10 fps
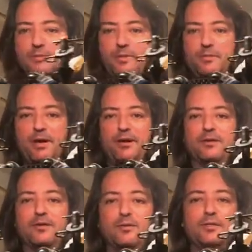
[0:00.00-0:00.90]
to be
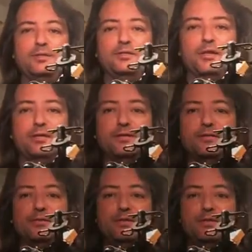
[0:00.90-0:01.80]
parallel with each
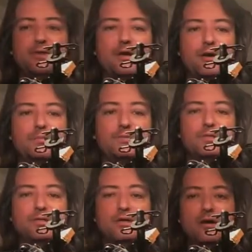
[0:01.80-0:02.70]
other. So these
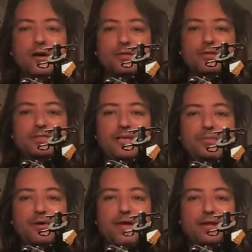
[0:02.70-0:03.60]
arms are the
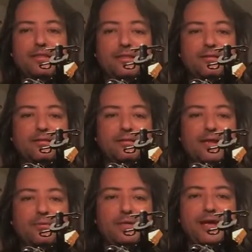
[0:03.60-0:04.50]
same length,
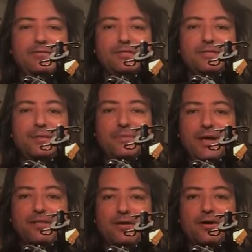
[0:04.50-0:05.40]
and when you have the
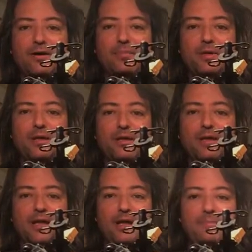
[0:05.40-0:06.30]
same length arm
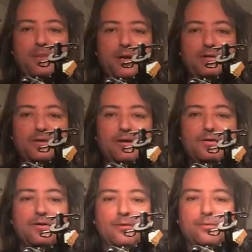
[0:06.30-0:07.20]
and
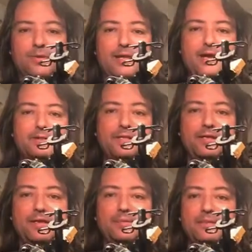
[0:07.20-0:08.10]
parallel, when they
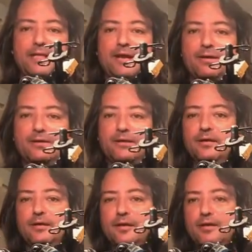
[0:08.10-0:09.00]
articulate up and
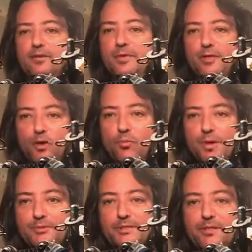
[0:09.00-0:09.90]
down, there'll be
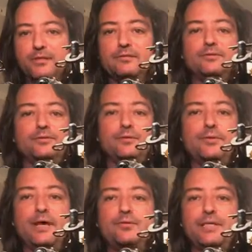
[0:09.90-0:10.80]
no bump steer.
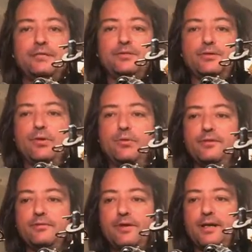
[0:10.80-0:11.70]
So that's the
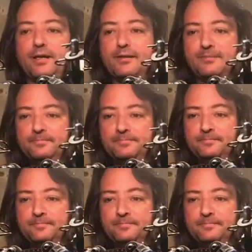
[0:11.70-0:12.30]
goal with the front end.